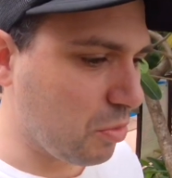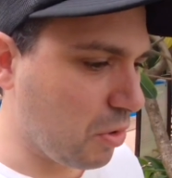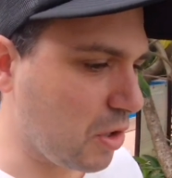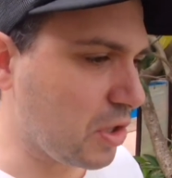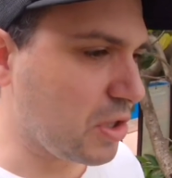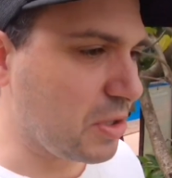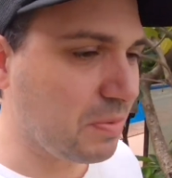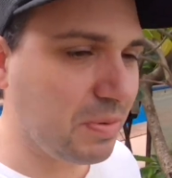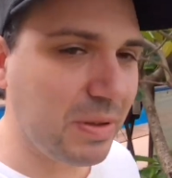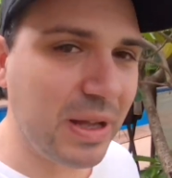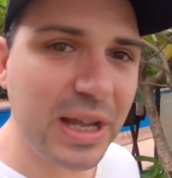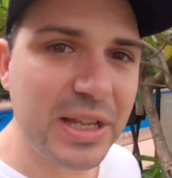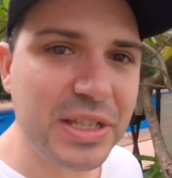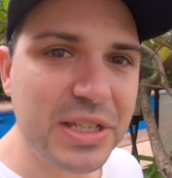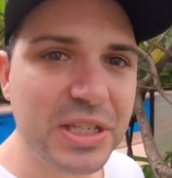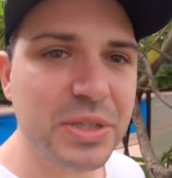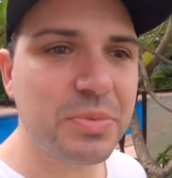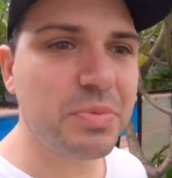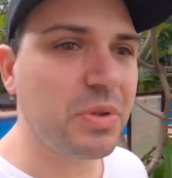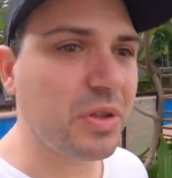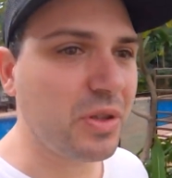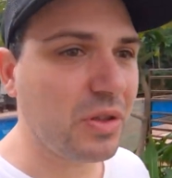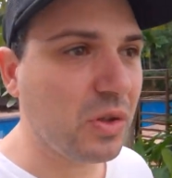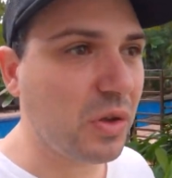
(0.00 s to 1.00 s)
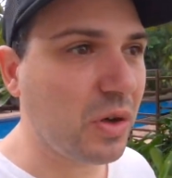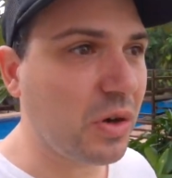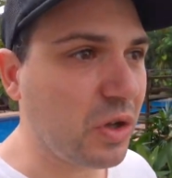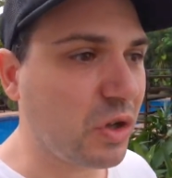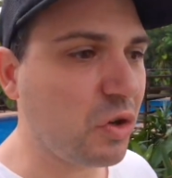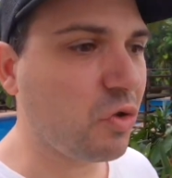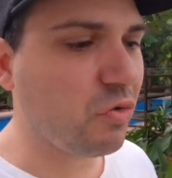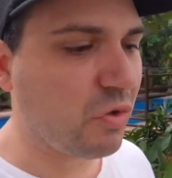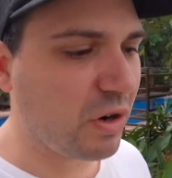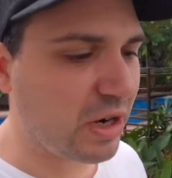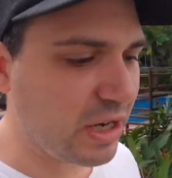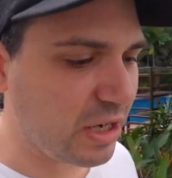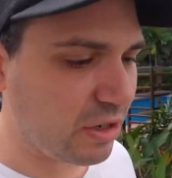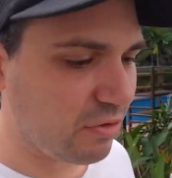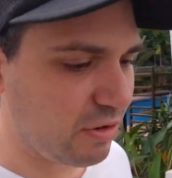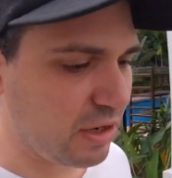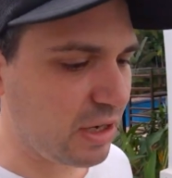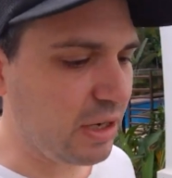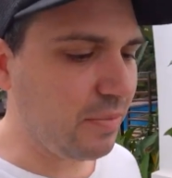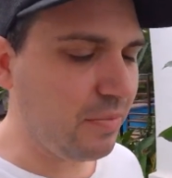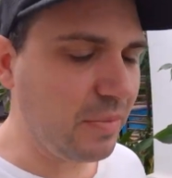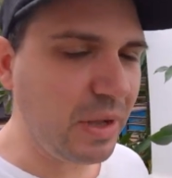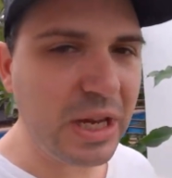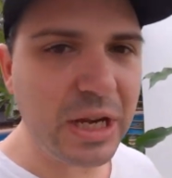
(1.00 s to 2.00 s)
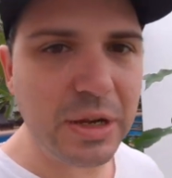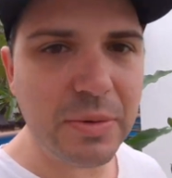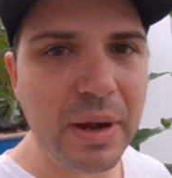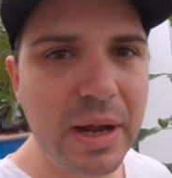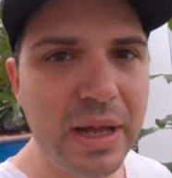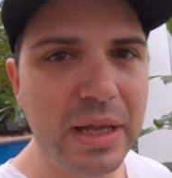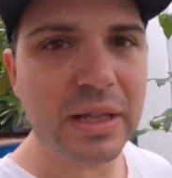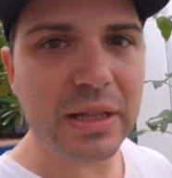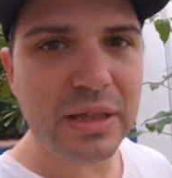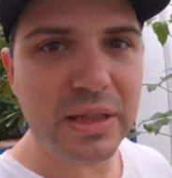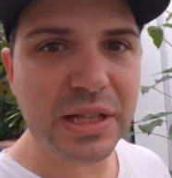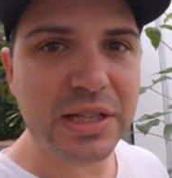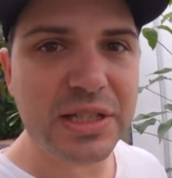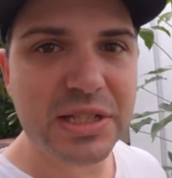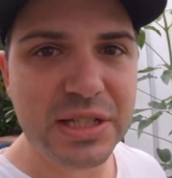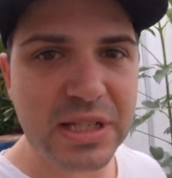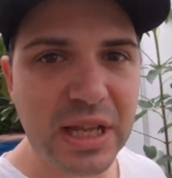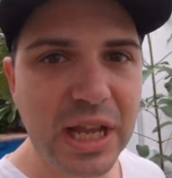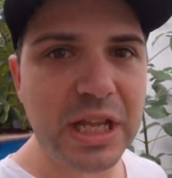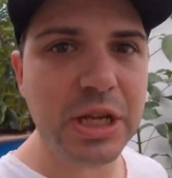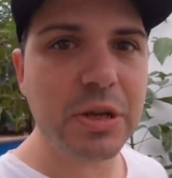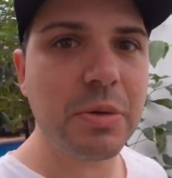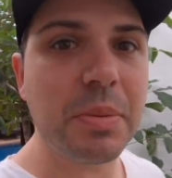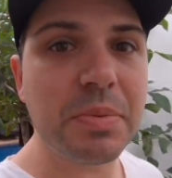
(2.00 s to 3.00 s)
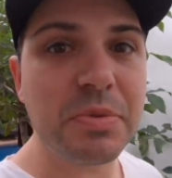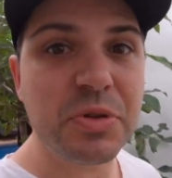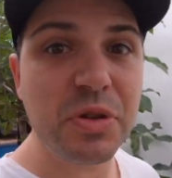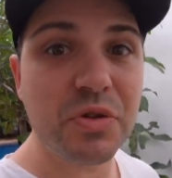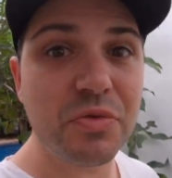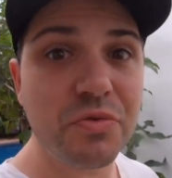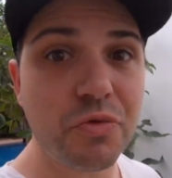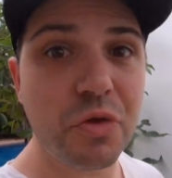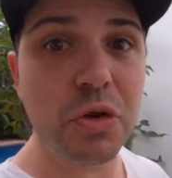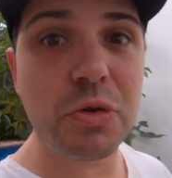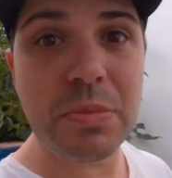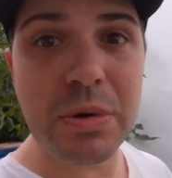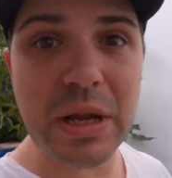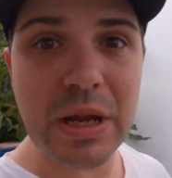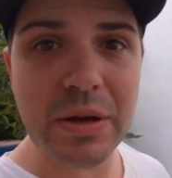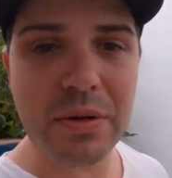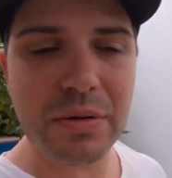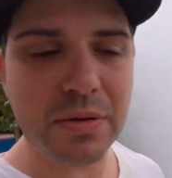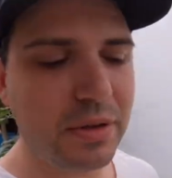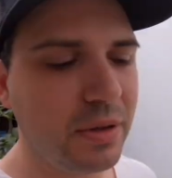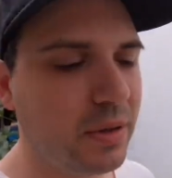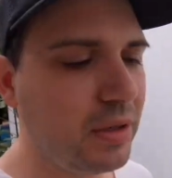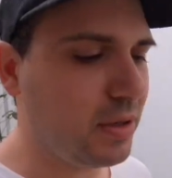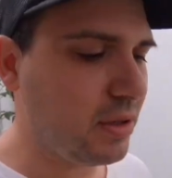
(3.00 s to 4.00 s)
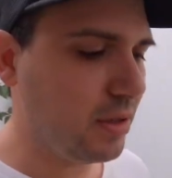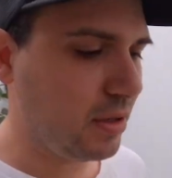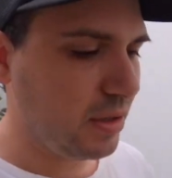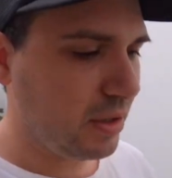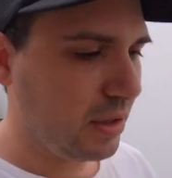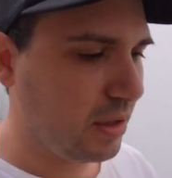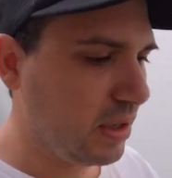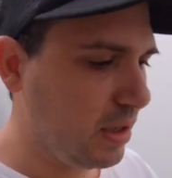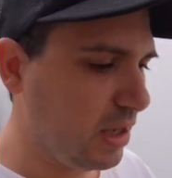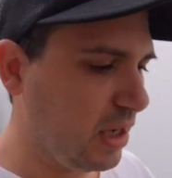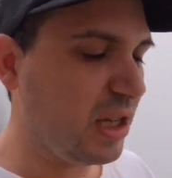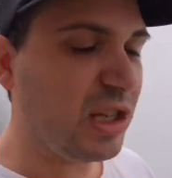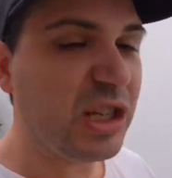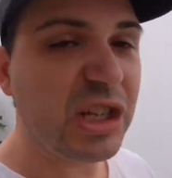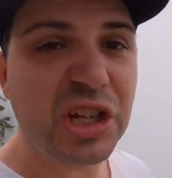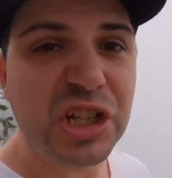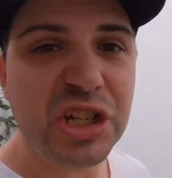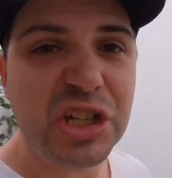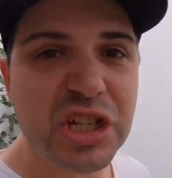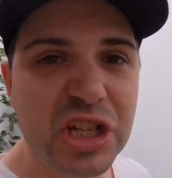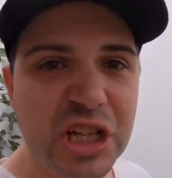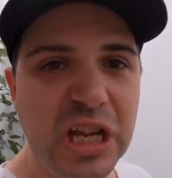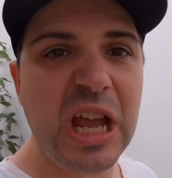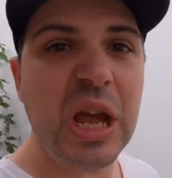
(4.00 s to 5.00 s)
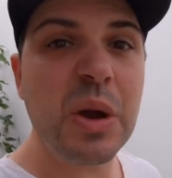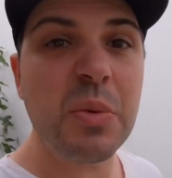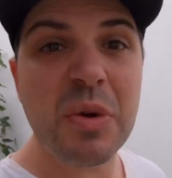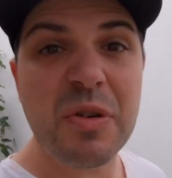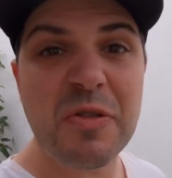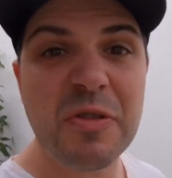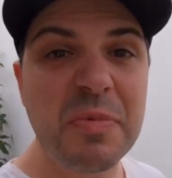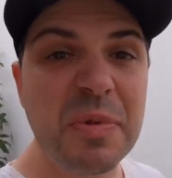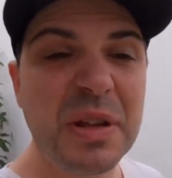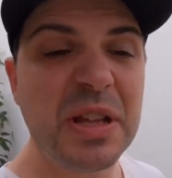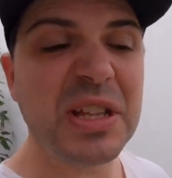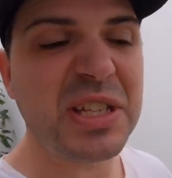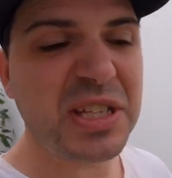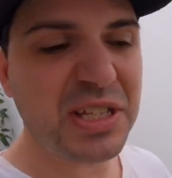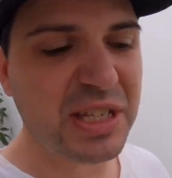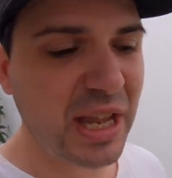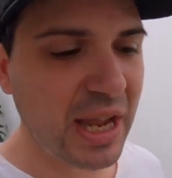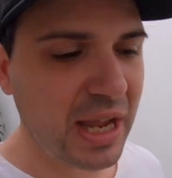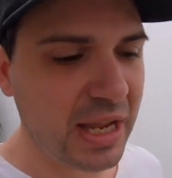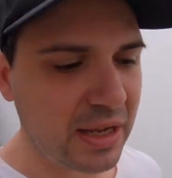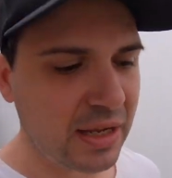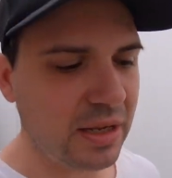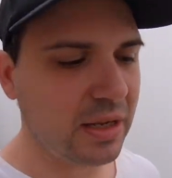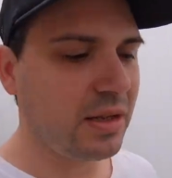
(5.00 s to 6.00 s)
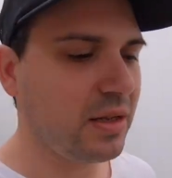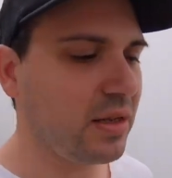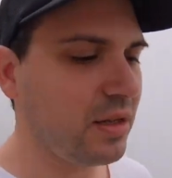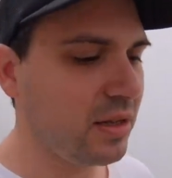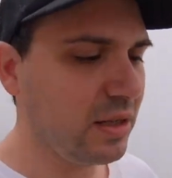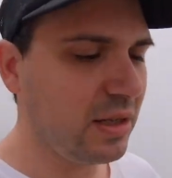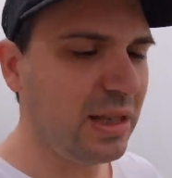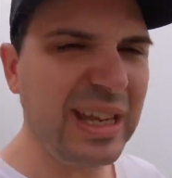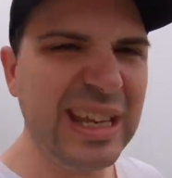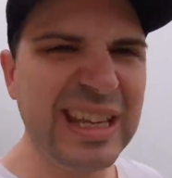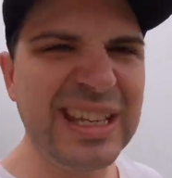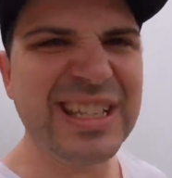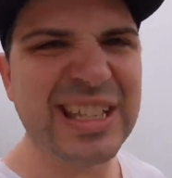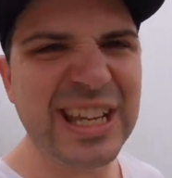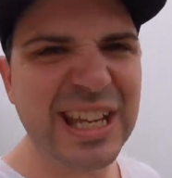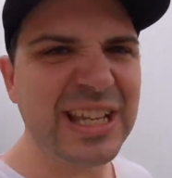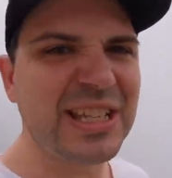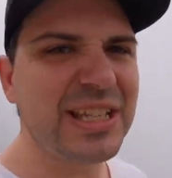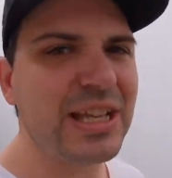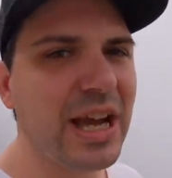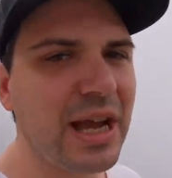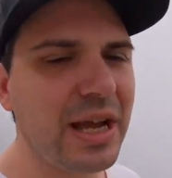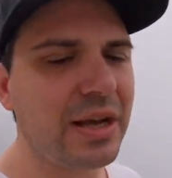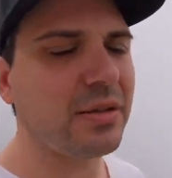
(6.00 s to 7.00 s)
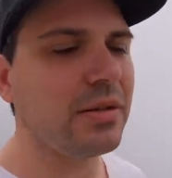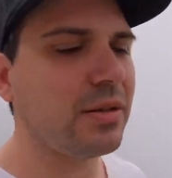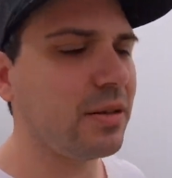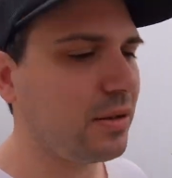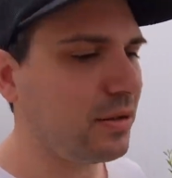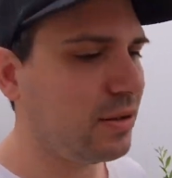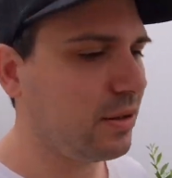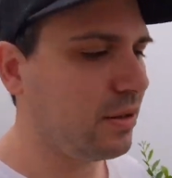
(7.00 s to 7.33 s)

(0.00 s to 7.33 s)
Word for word: most places with a lot of greenery anyway let's take you up to the room now you can check out where we've been staying in detail